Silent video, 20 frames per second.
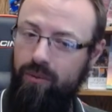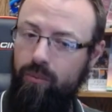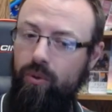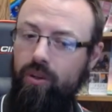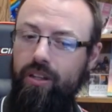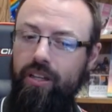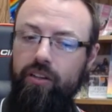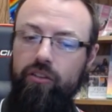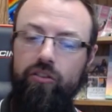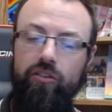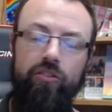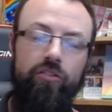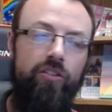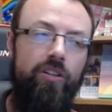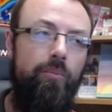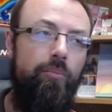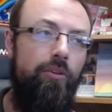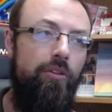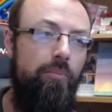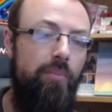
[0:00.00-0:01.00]

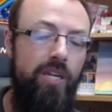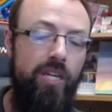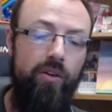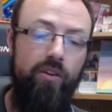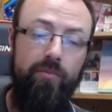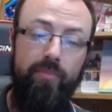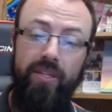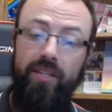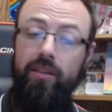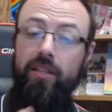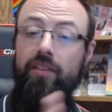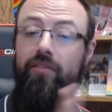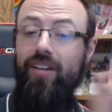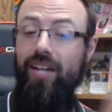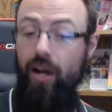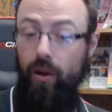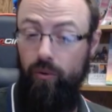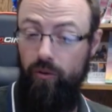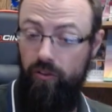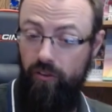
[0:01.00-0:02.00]
relationship with me. You have been living
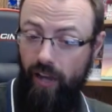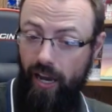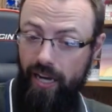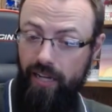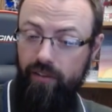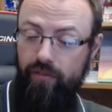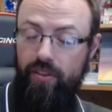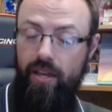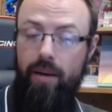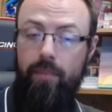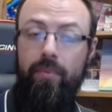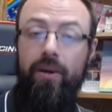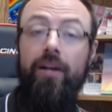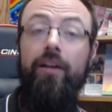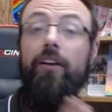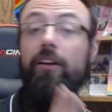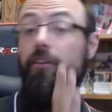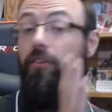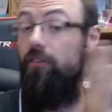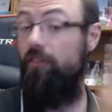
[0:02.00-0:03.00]
outside of them.
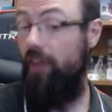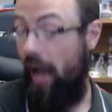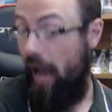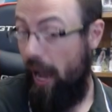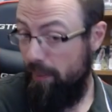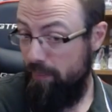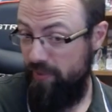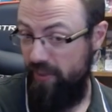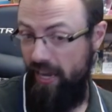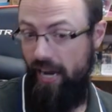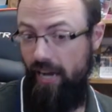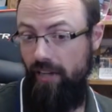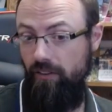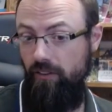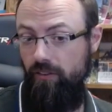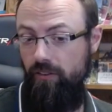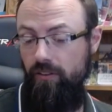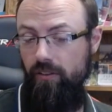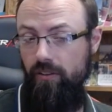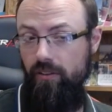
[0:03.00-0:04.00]
Stop
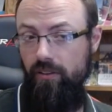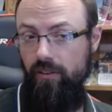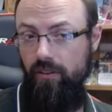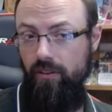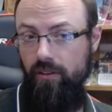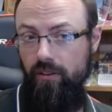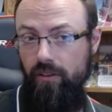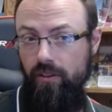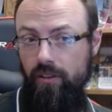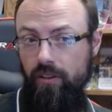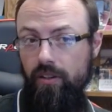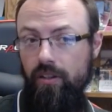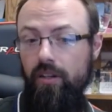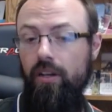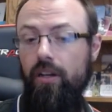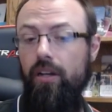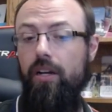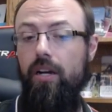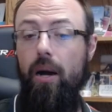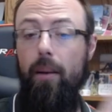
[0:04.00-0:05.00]
that.
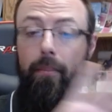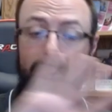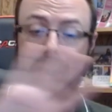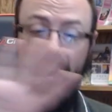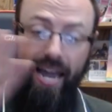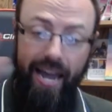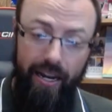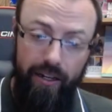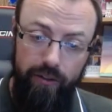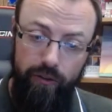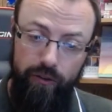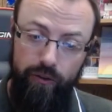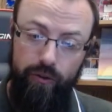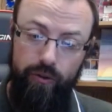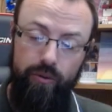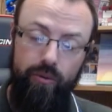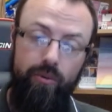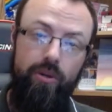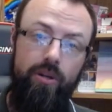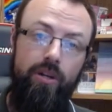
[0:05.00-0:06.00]
Come back
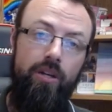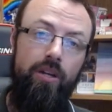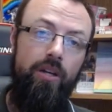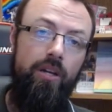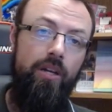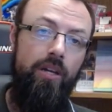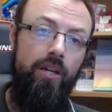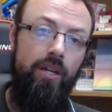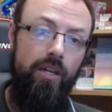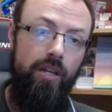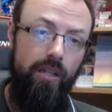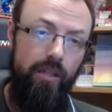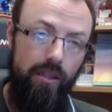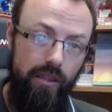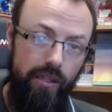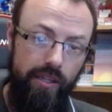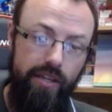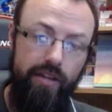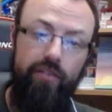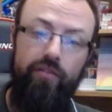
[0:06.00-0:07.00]
to
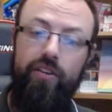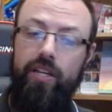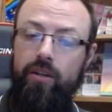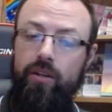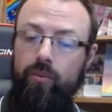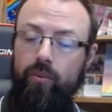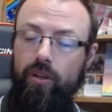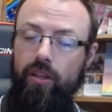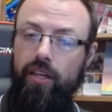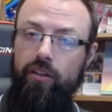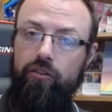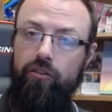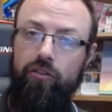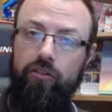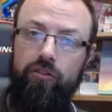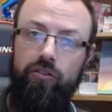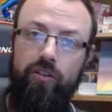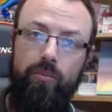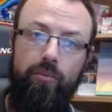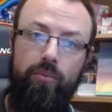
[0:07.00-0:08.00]
live in
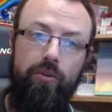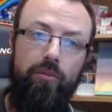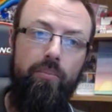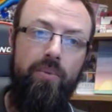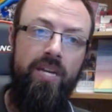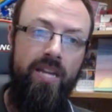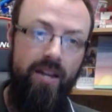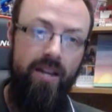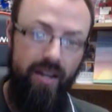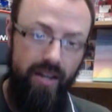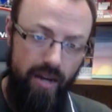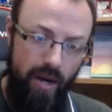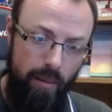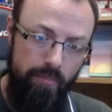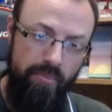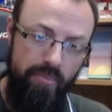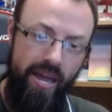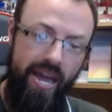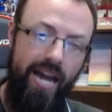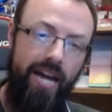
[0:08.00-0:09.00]
relationship with me. Come
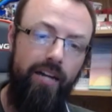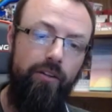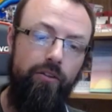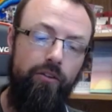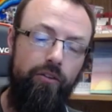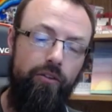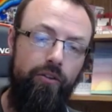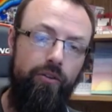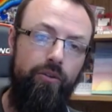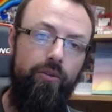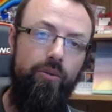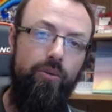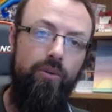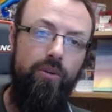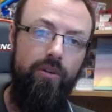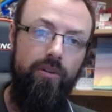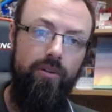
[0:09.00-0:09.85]
back to